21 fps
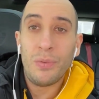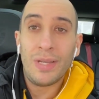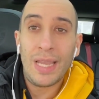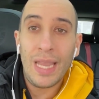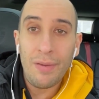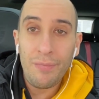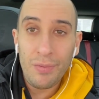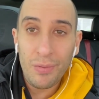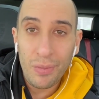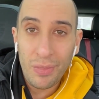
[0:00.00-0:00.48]
who
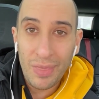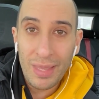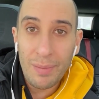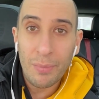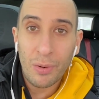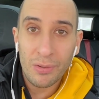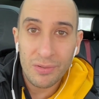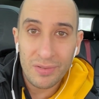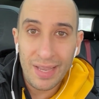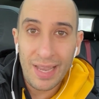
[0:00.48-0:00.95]
gave you the
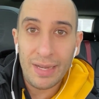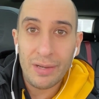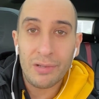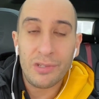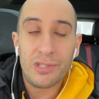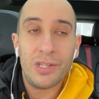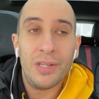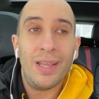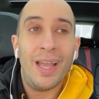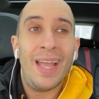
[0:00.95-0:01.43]
most
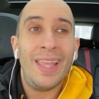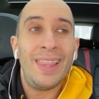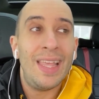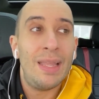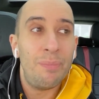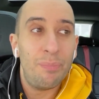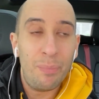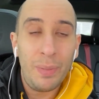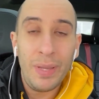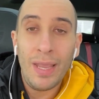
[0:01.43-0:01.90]
energy and
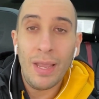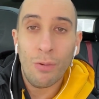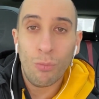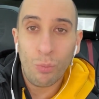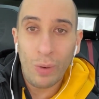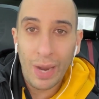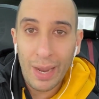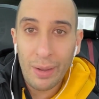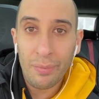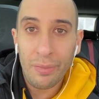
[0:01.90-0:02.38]
then be
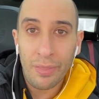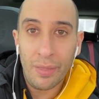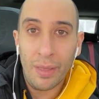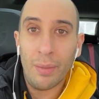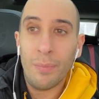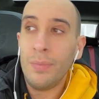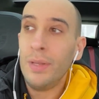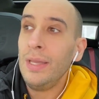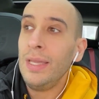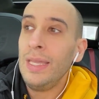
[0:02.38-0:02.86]
around
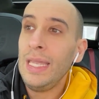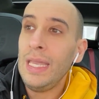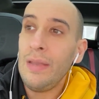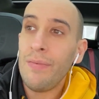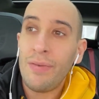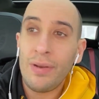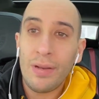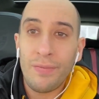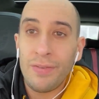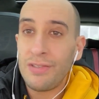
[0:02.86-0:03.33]
them,
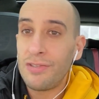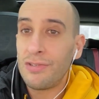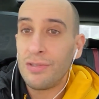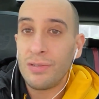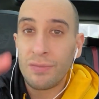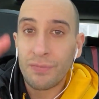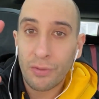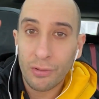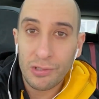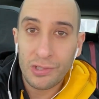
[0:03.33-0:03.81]
even if it's
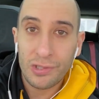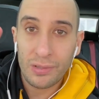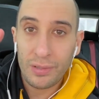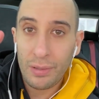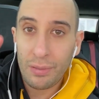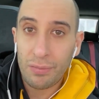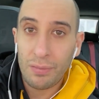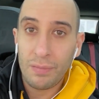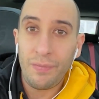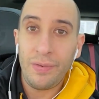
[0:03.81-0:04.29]
just
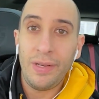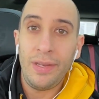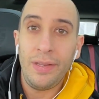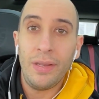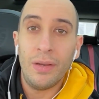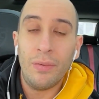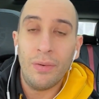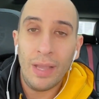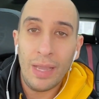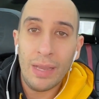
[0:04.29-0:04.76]
virtually through
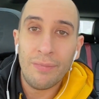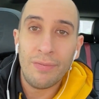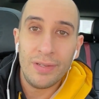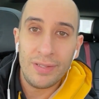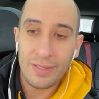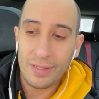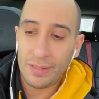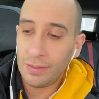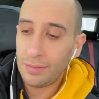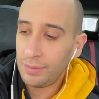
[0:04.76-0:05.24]
video
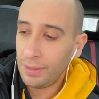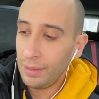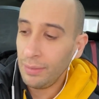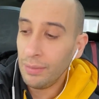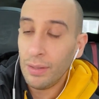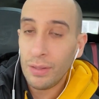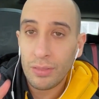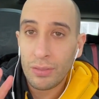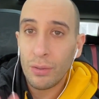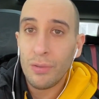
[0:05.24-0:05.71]
every single
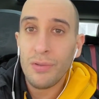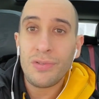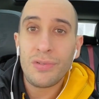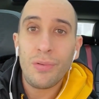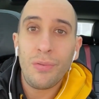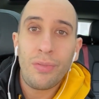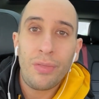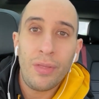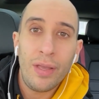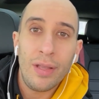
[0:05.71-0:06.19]
day.
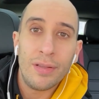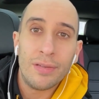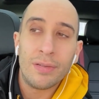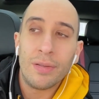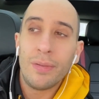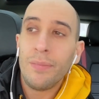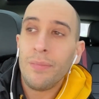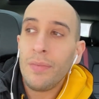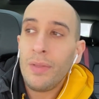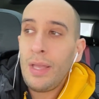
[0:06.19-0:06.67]
Those two
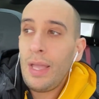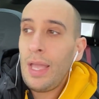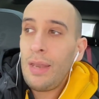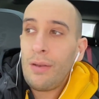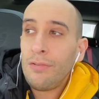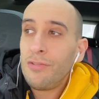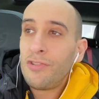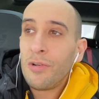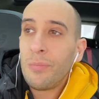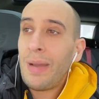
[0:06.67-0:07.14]
things.
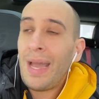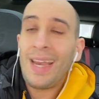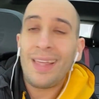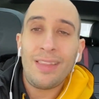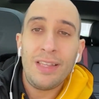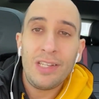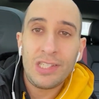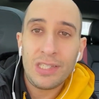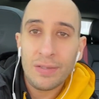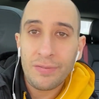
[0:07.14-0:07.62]
It'll
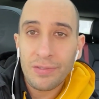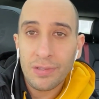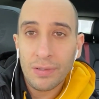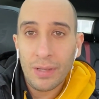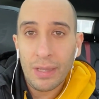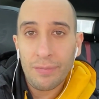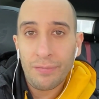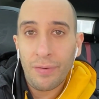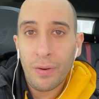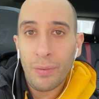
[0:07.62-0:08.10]
dramatically shift
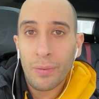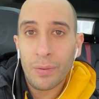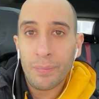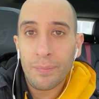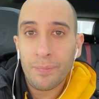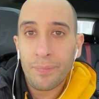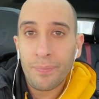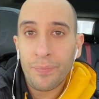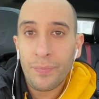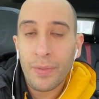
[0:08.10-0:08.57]
your life
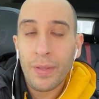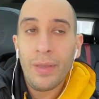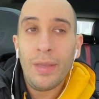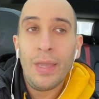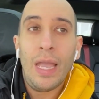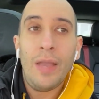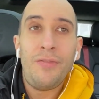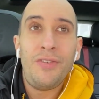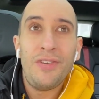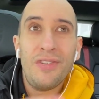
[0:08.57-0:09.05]
forward.
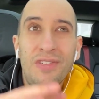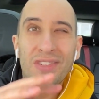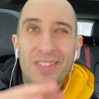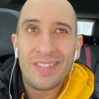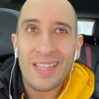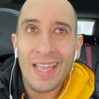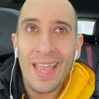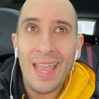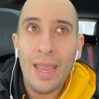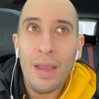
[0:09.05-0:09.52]
If you
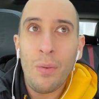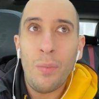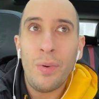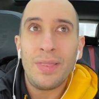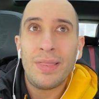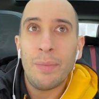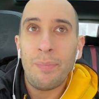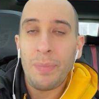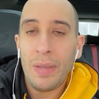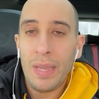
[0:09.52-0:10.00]
stay
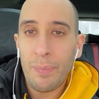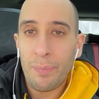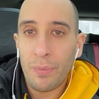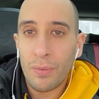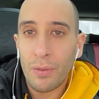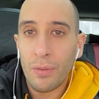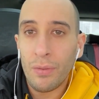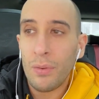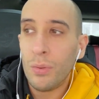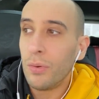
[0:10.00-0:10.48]
with the
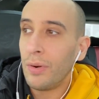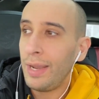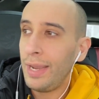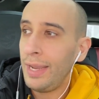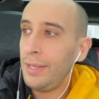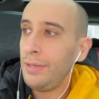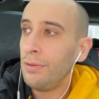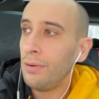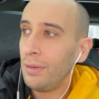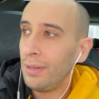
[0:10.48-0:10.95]
people who are
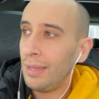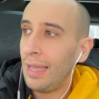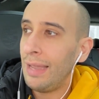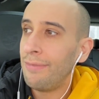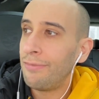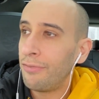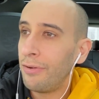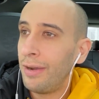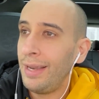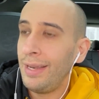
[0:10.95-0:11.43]
in your
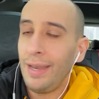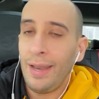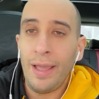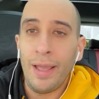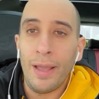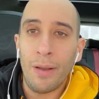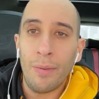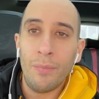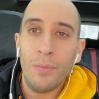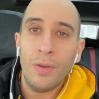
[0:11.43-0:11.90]
life right
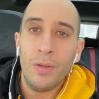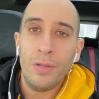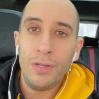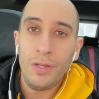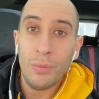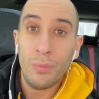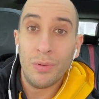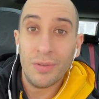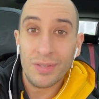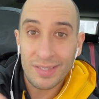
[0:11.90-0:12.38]
now,
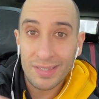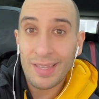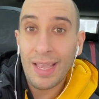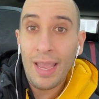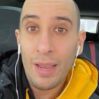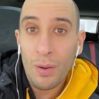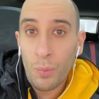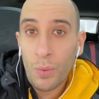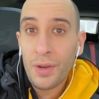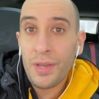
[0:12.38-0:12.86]
you will
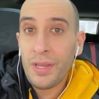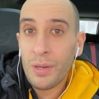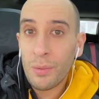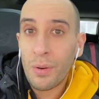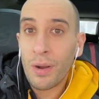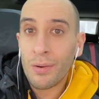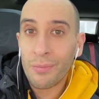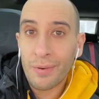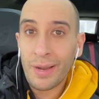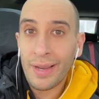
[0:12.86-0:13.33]
stay where
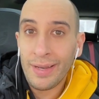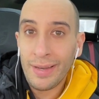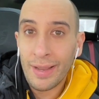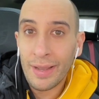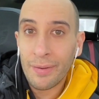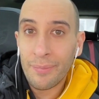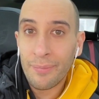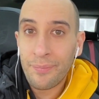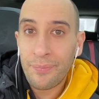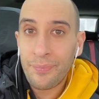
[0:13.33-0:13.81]
you are right
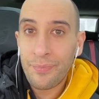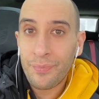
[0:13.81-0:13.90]
now.